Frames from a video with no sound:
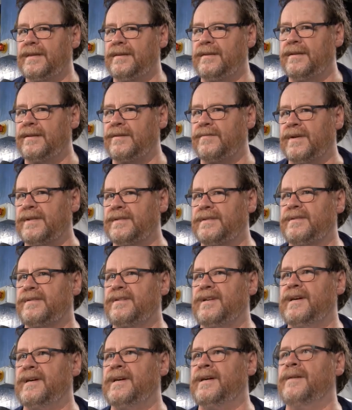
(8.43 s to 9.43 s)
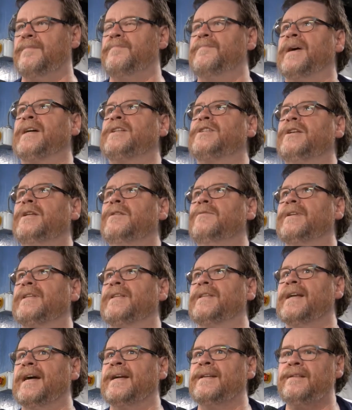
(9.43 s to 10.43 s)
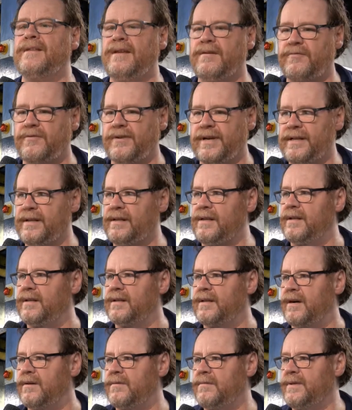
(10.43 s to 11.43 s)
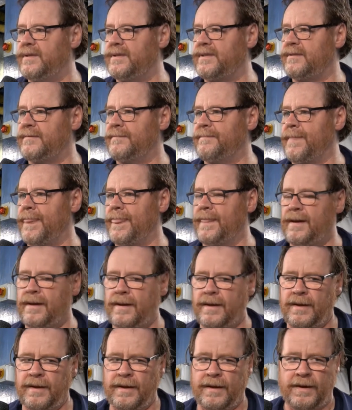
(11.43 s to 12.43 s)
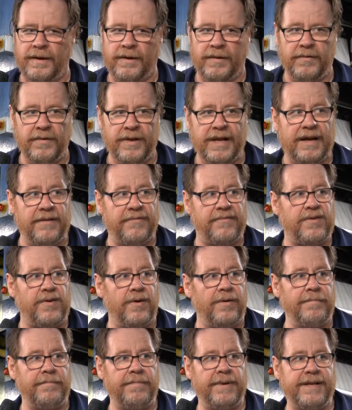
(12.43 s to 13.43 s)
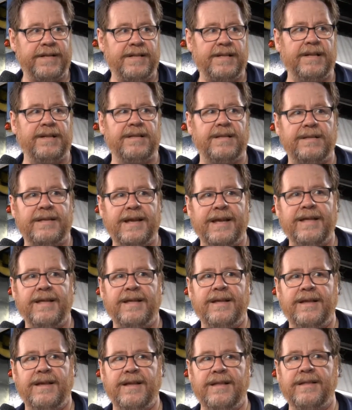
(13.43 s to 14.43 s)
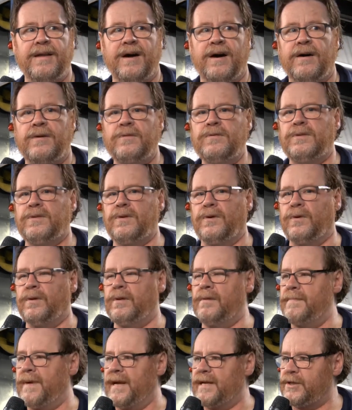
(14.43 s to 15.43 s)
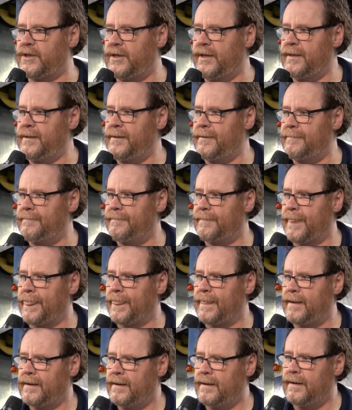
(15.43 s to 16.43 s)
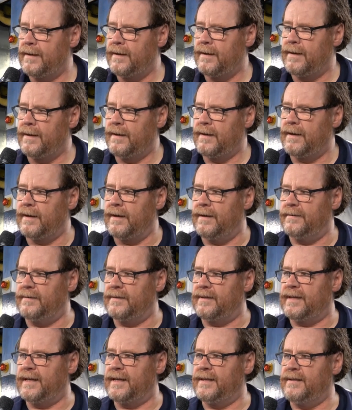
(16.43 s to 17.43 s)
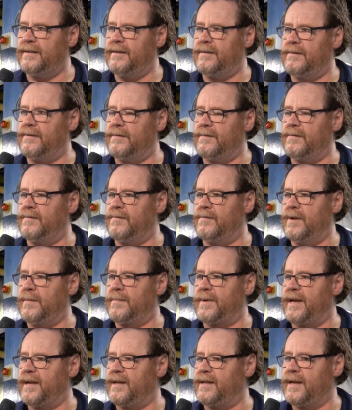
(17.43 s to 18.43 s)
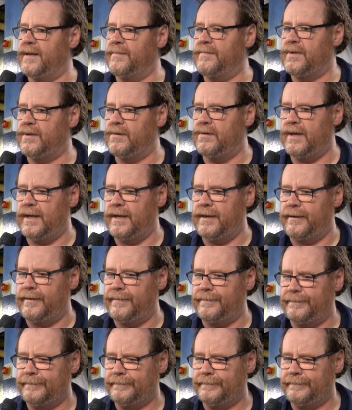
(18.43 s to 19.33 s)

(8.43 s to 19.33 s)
This was a machine with 9 different towers. We have completely taken out whole machine, and then we bring them to here.